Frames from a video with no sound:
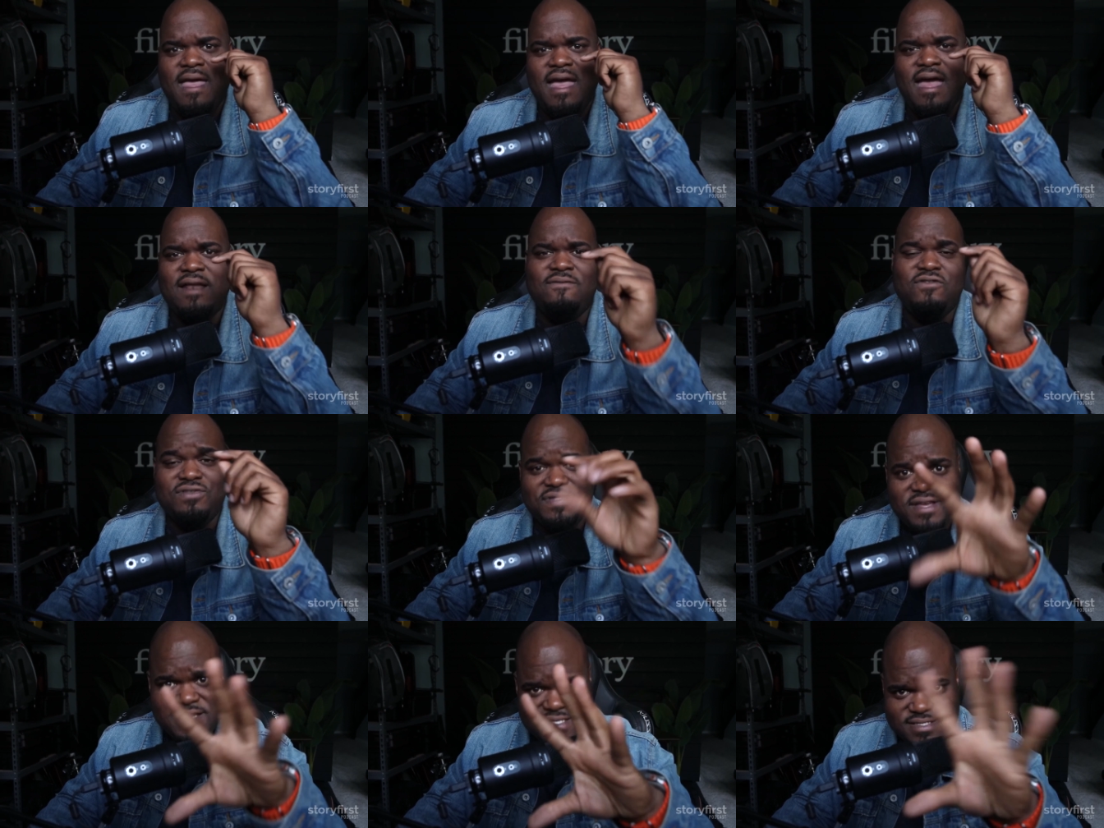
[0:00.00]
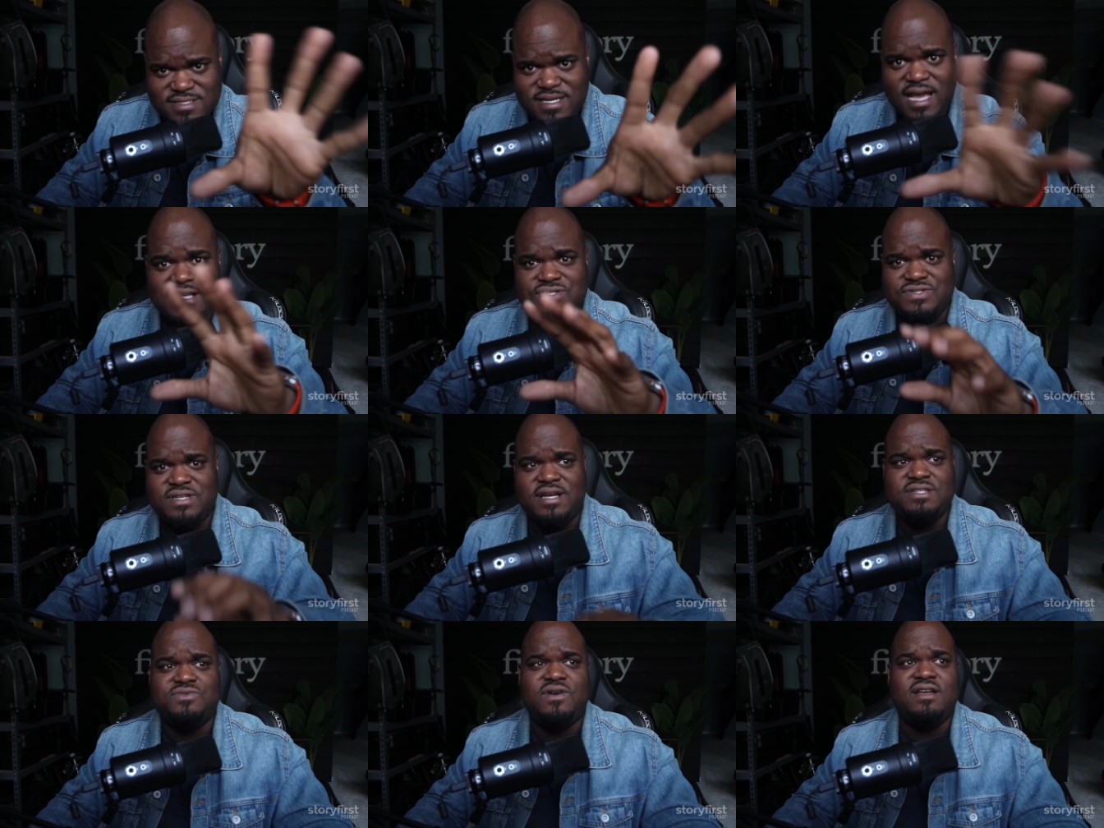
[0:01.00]
And for this
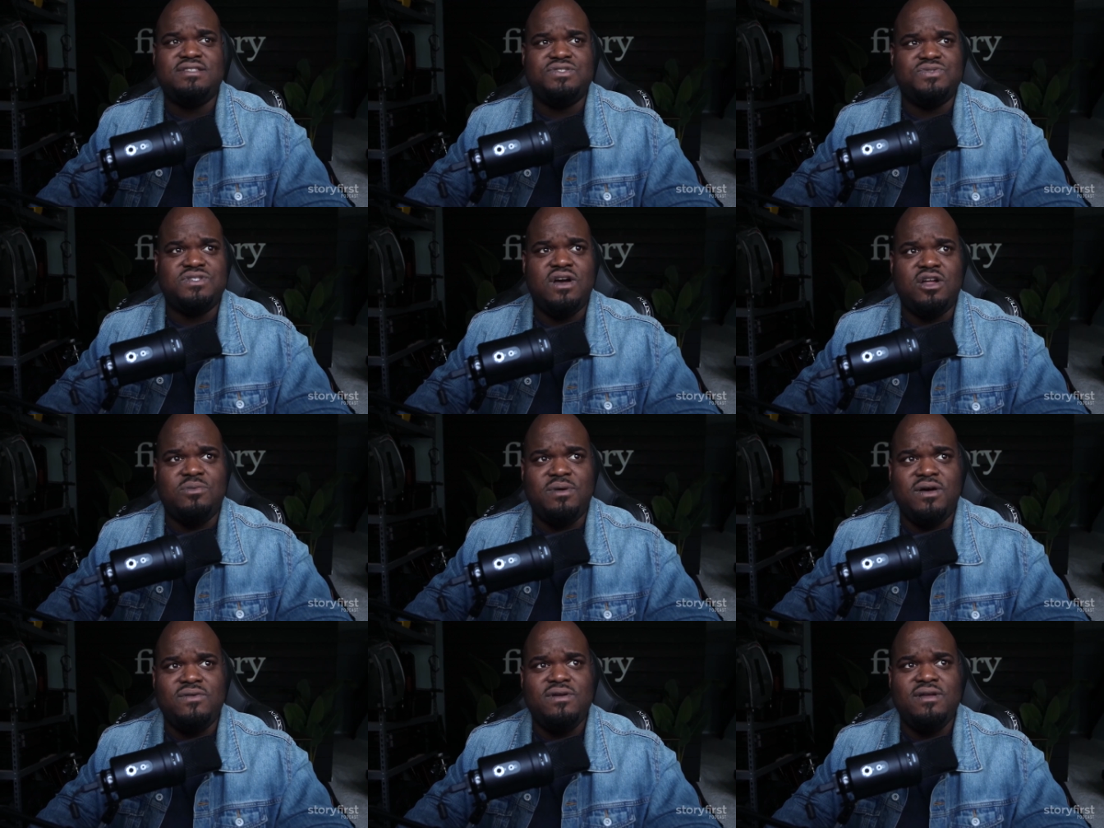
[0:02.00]
exercise, right, since we're talking about